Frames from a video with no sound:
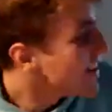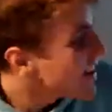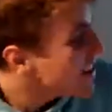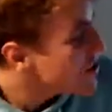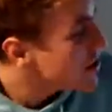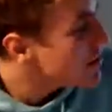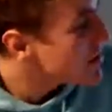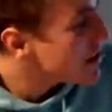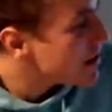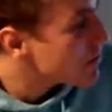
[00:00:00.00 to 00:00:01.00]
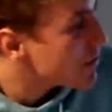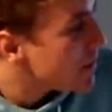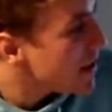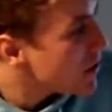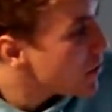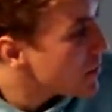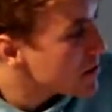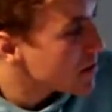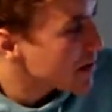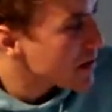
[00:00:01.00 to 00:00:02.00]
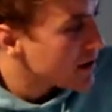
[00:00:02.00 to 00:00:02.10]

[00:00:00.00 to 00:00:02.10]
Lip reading: Gyms can remain open. So again,